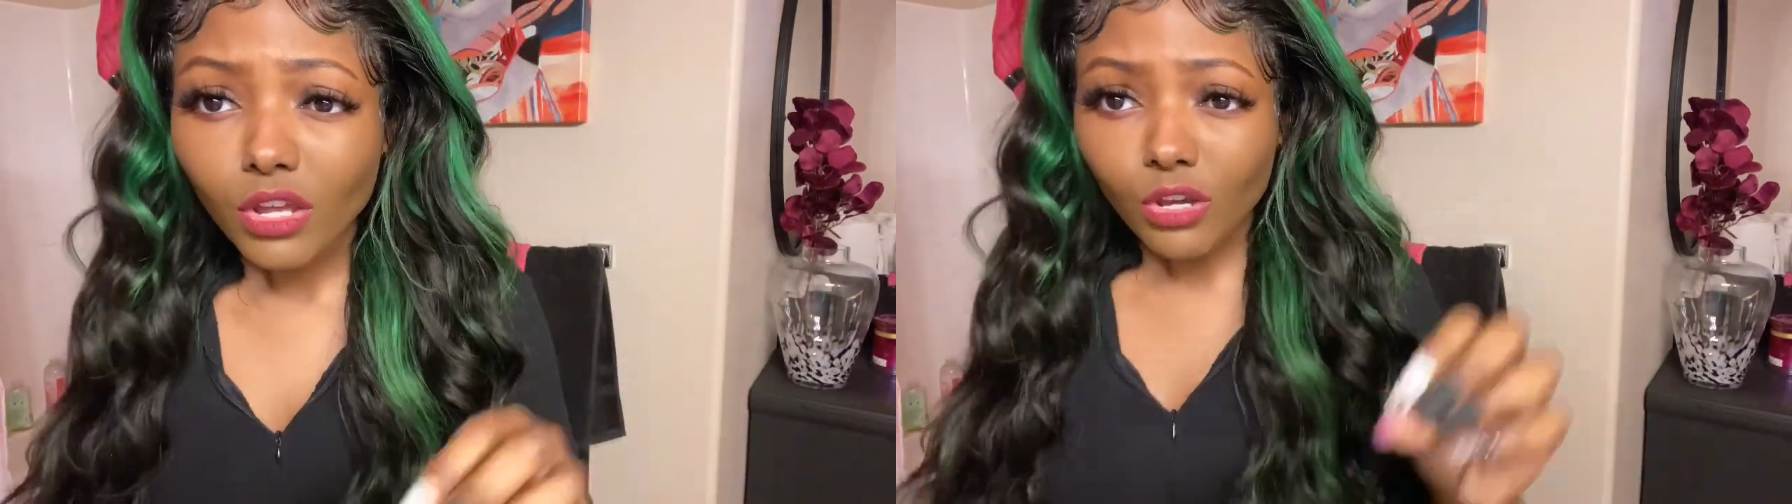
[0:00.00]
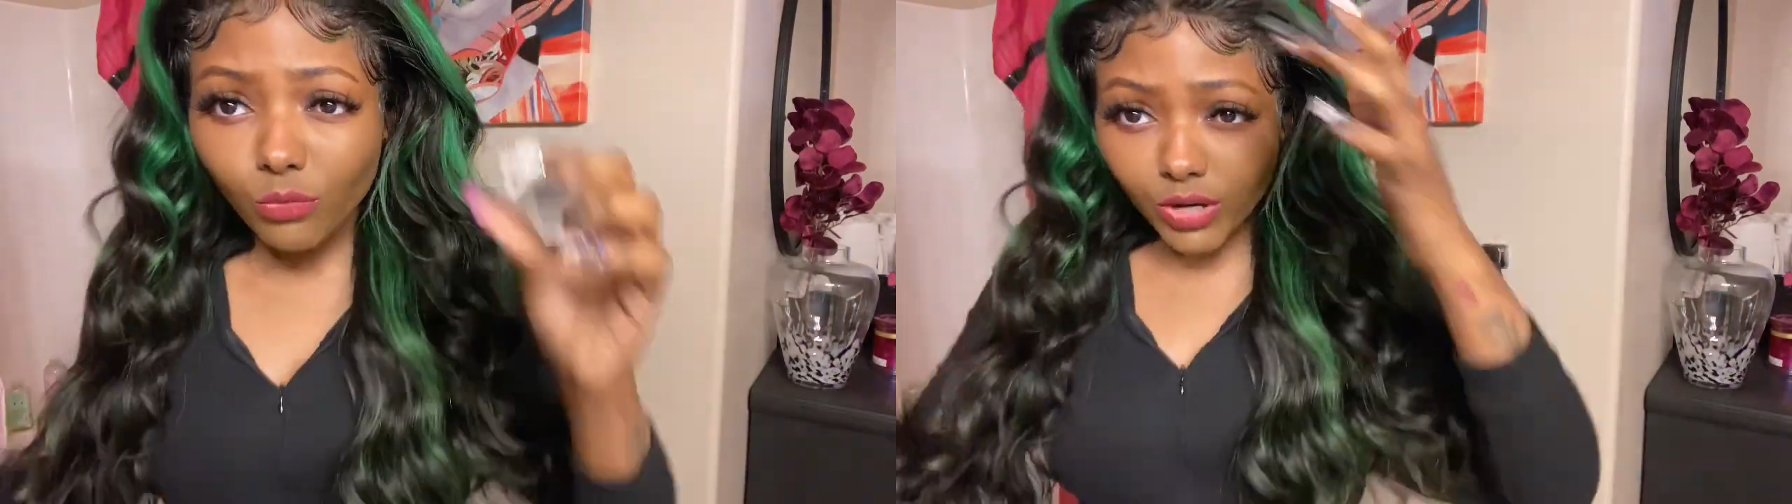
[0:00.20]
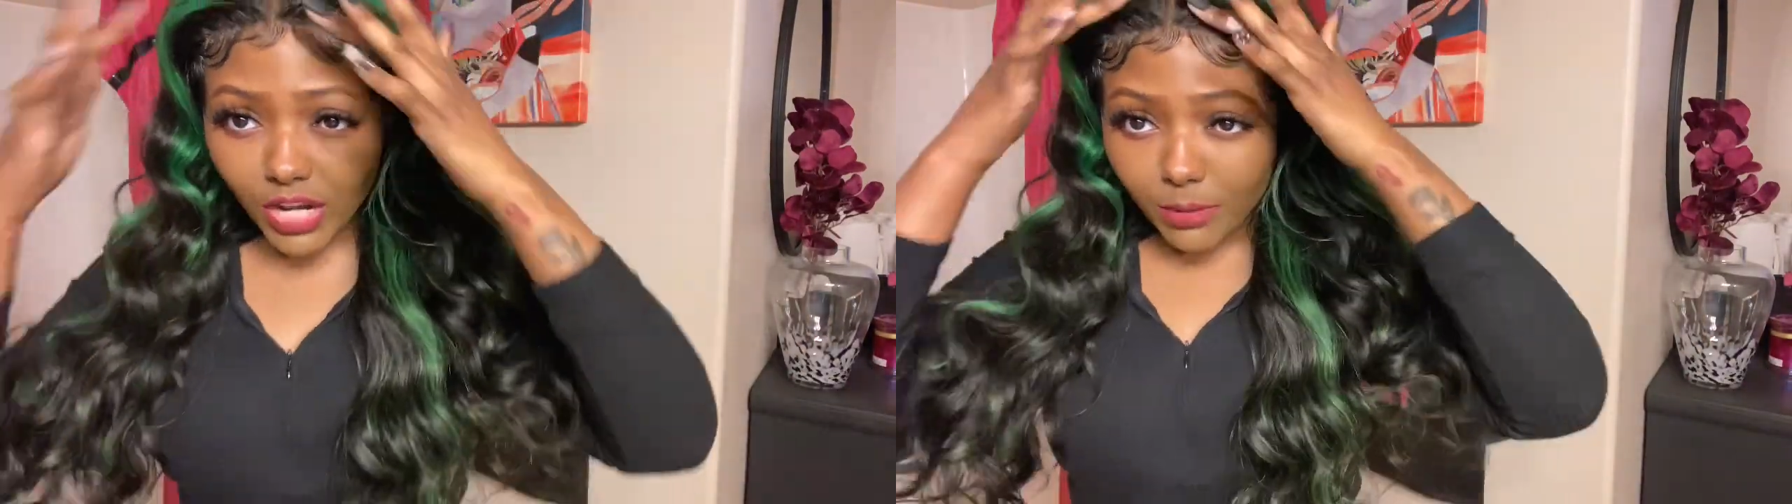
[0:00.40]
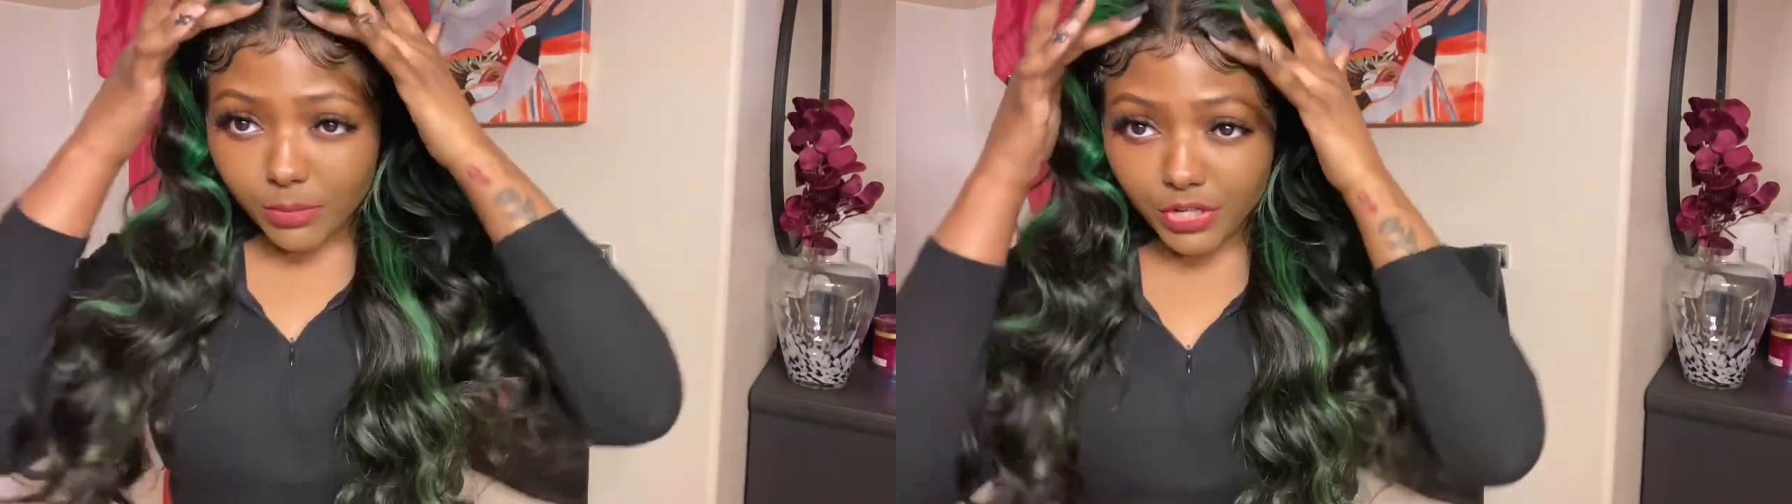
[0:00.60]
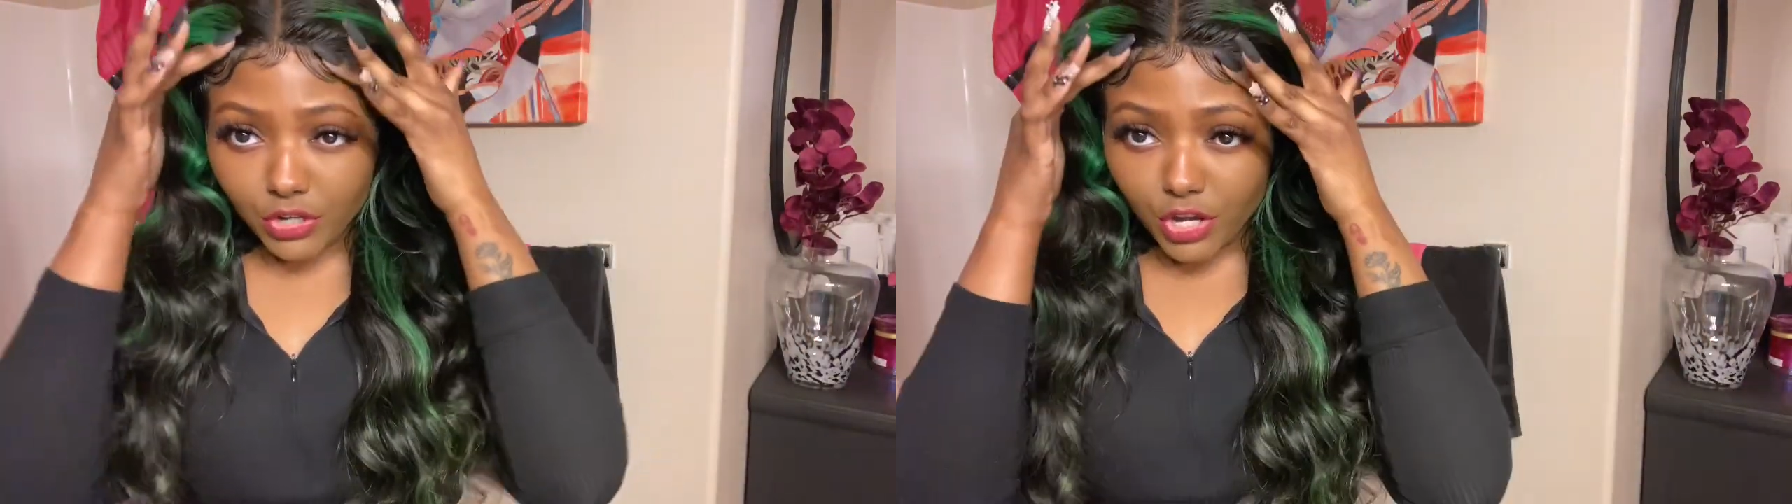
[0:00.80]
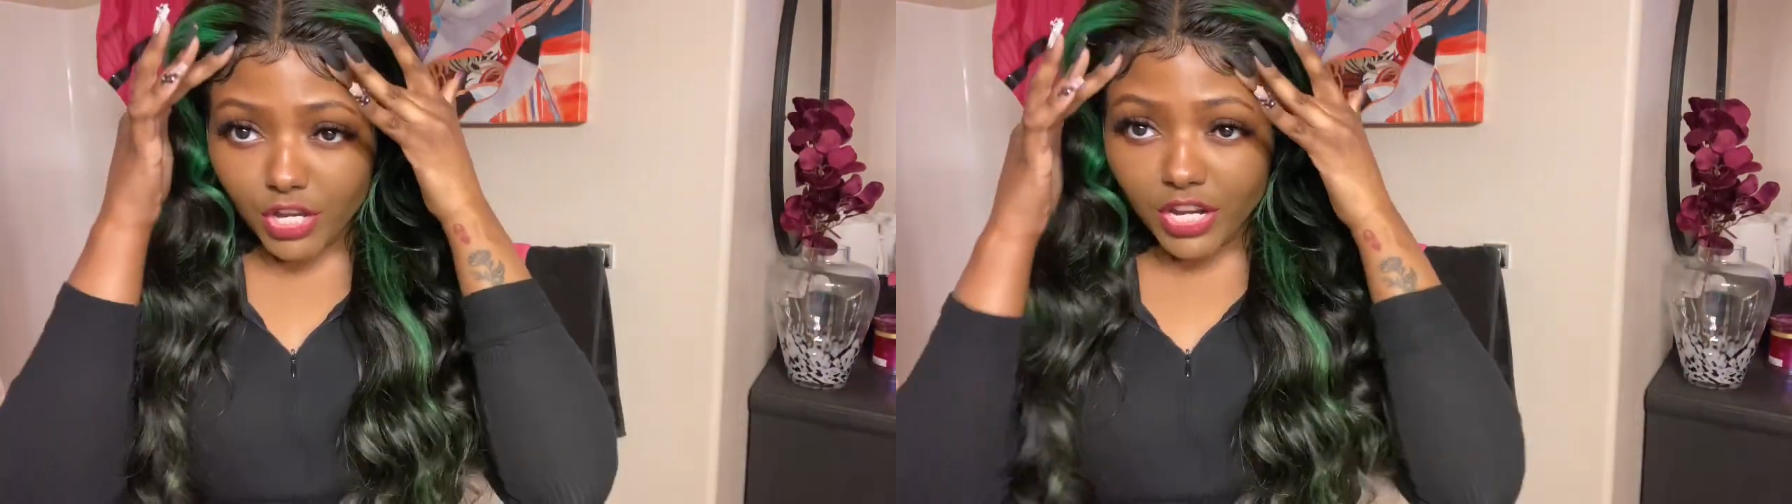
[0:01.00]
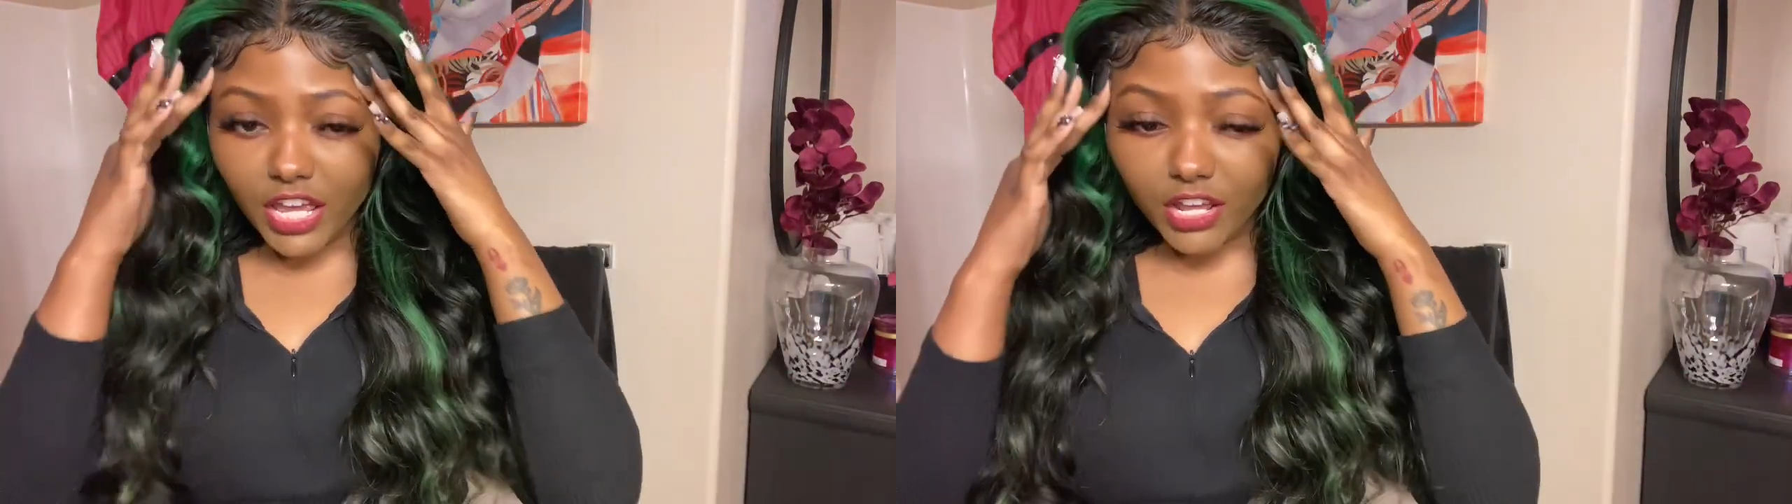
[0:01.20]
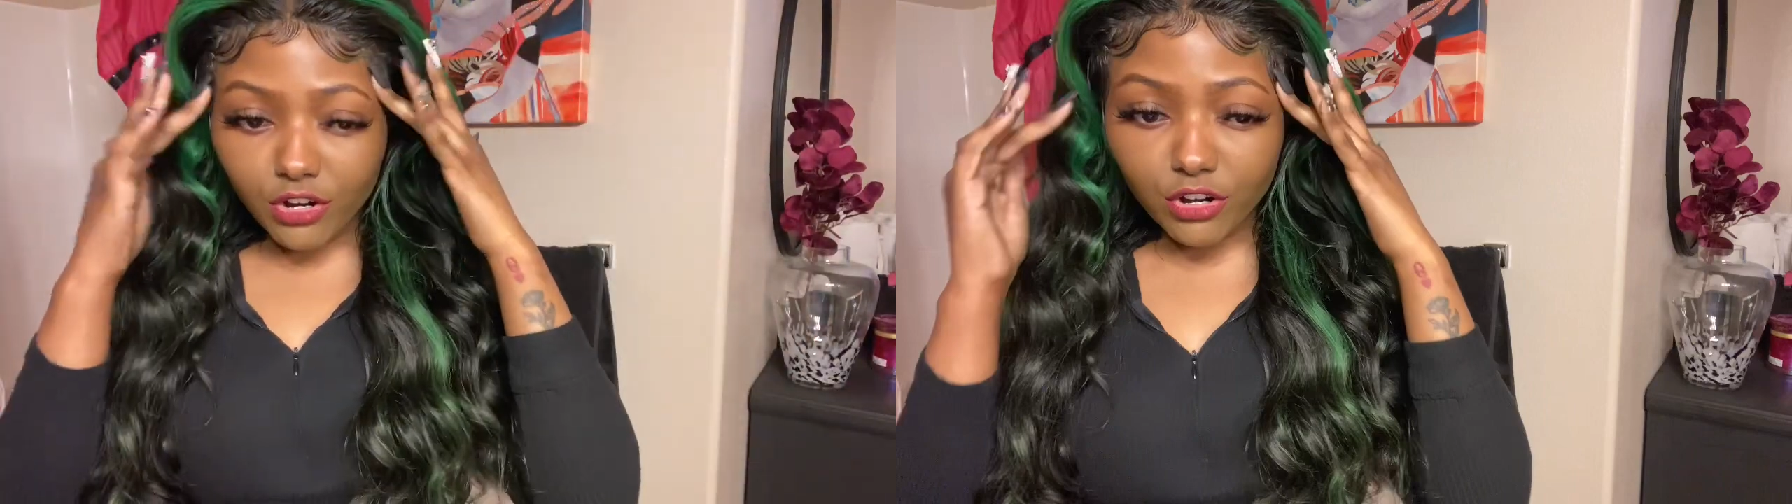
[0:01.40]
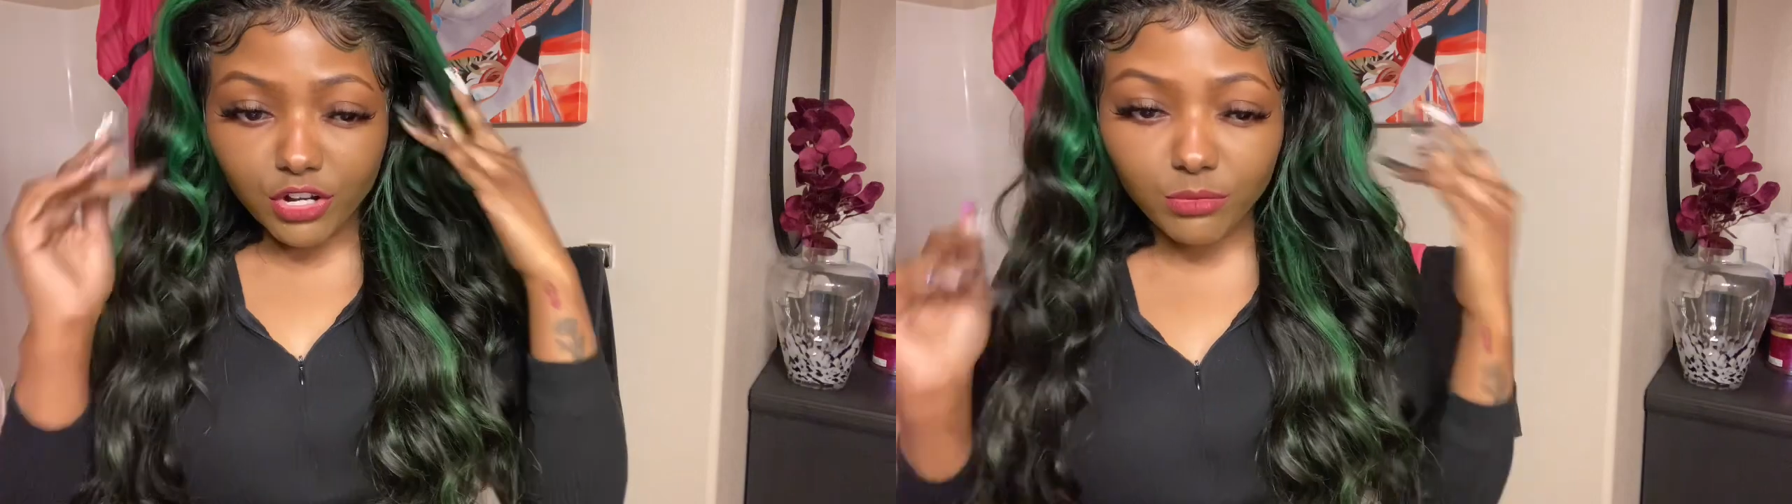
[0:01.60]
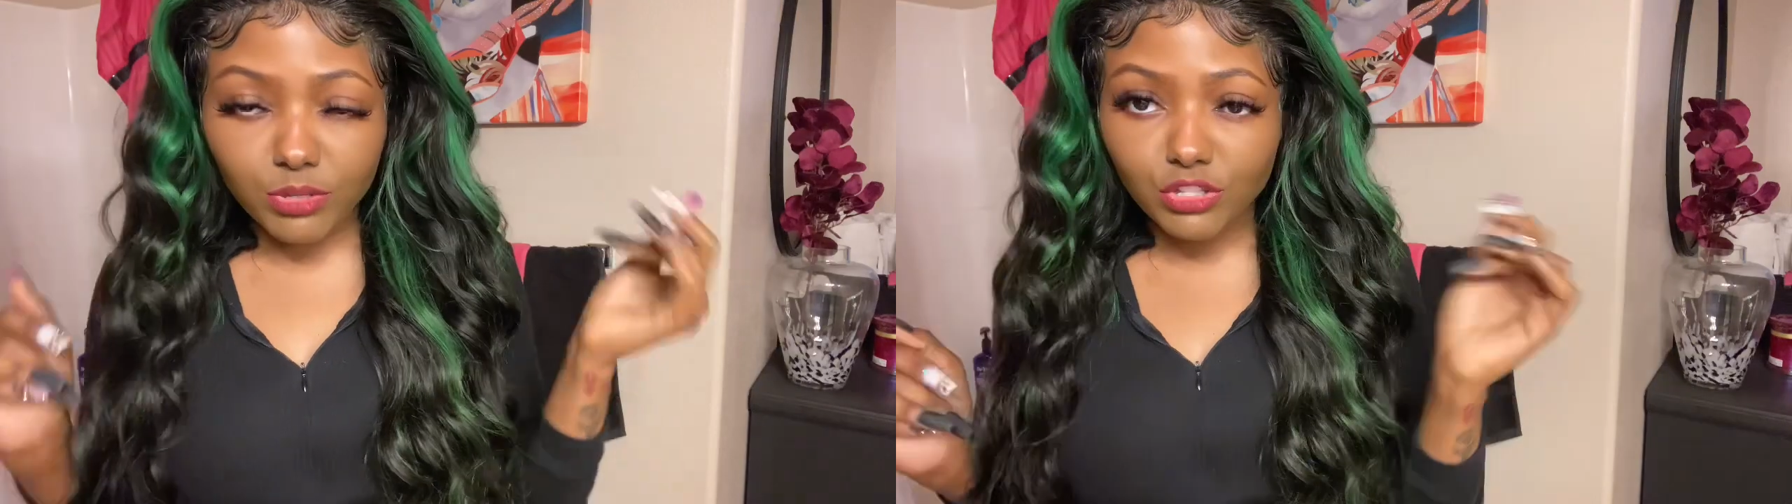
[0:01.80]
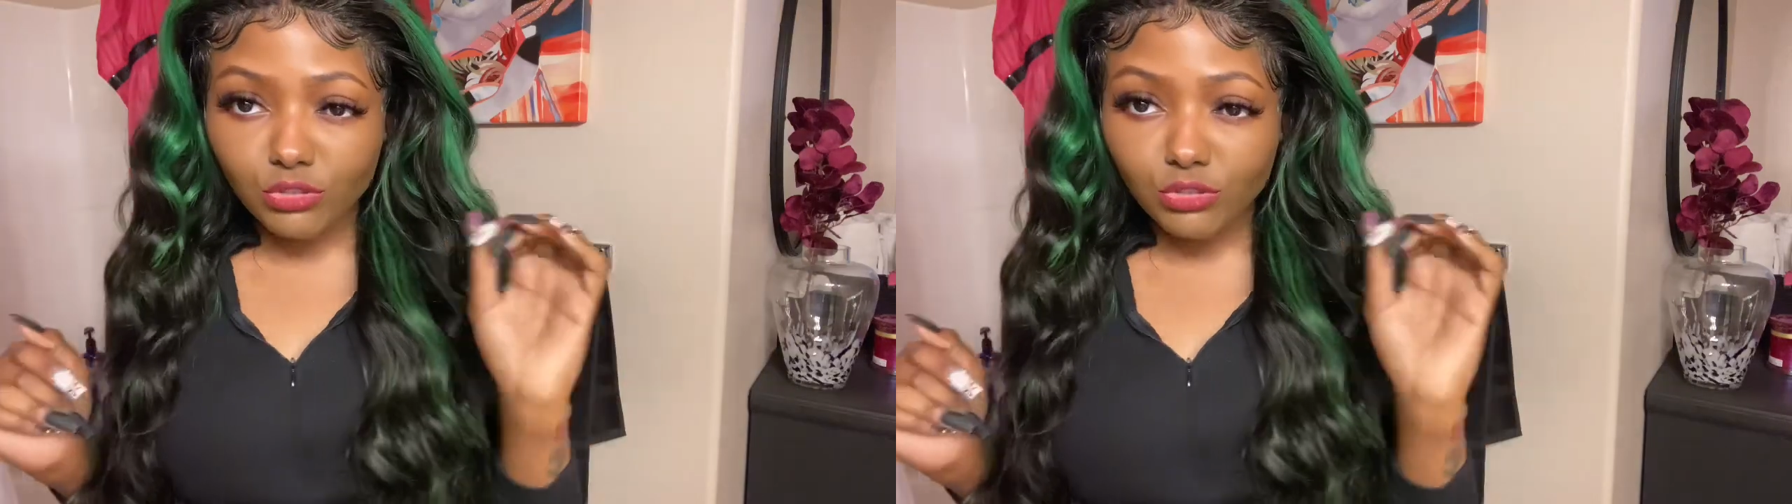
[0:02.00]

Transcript: when I put it on, I had already been